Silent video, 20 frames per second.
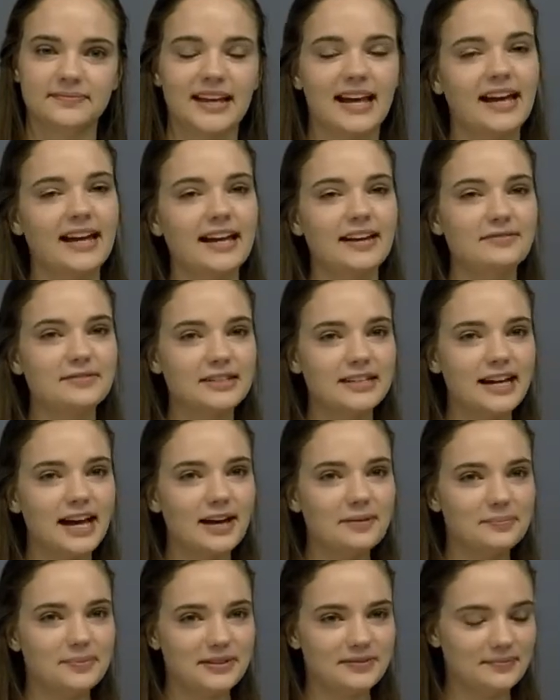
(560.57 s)
I have
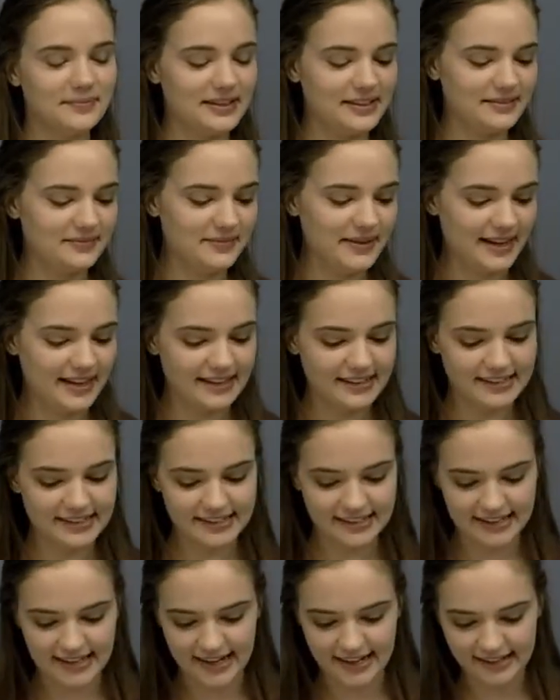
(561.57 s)
not been bitten by a
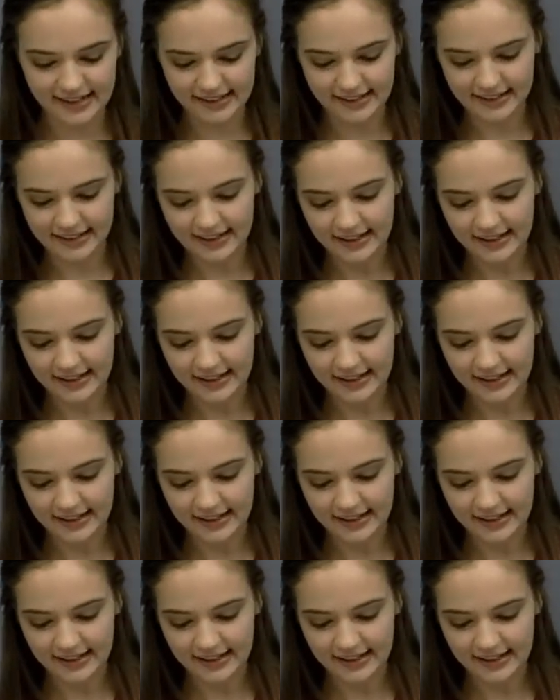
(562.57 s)
snake.